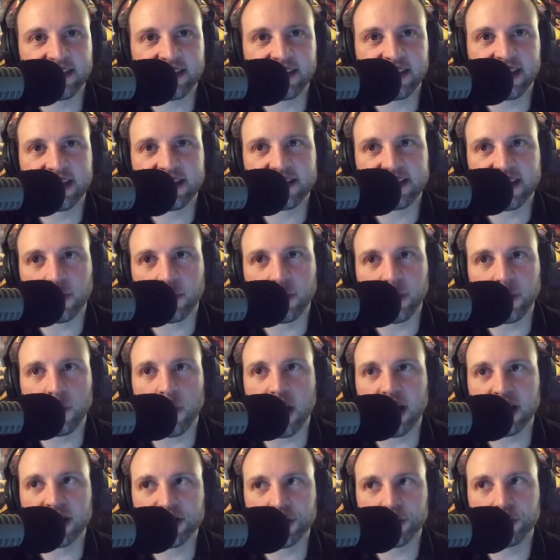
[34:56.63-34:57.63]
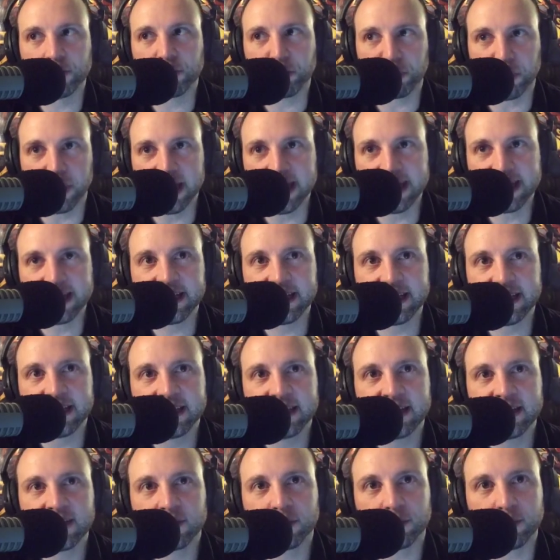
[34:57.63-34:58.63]
He's like, we wanted to break
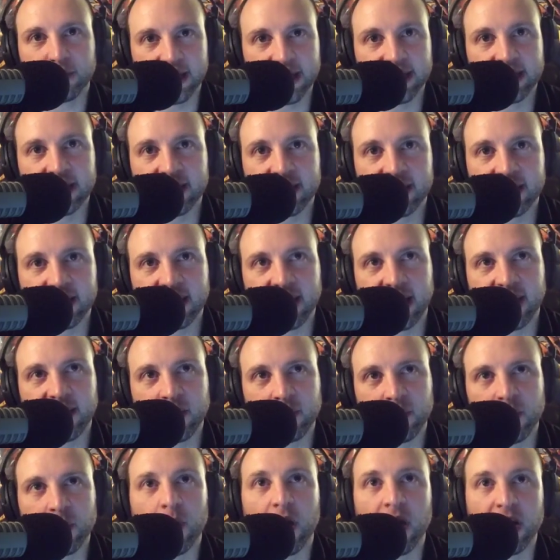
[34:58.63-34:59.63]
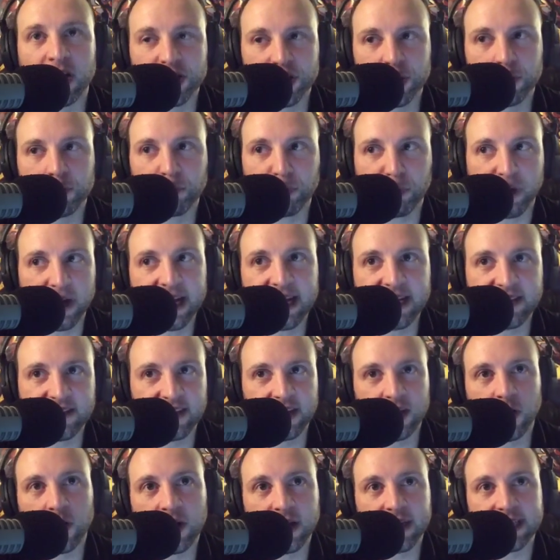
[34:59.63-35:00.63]
Rick, and then we wanted to break
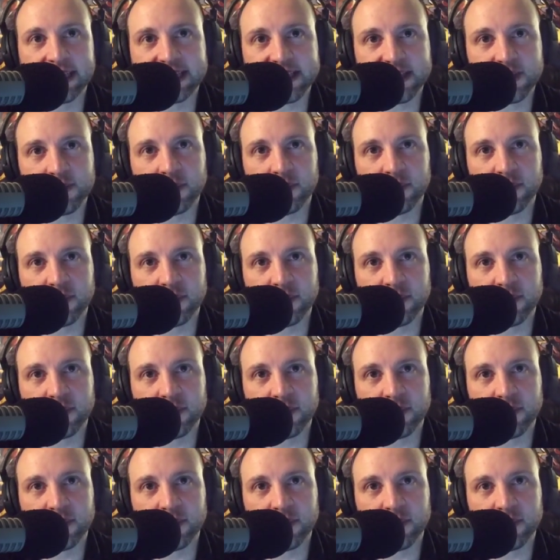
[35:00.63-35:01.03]
the audience.